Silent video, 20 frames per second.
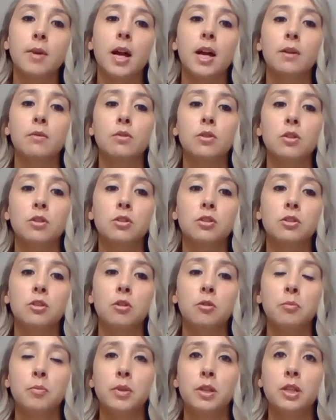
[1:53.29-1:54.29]
I would
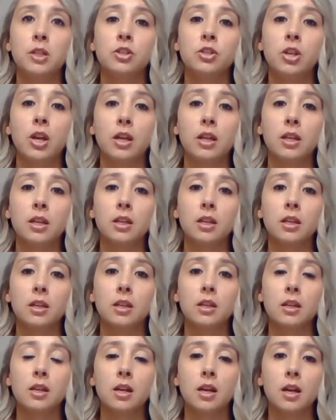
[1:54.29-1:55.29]
also be
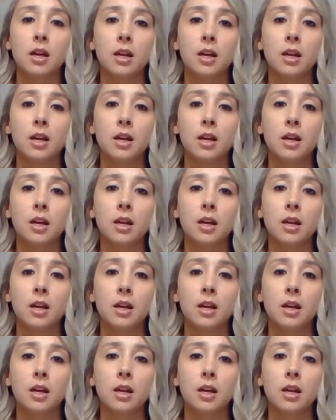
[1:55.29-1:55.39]
checking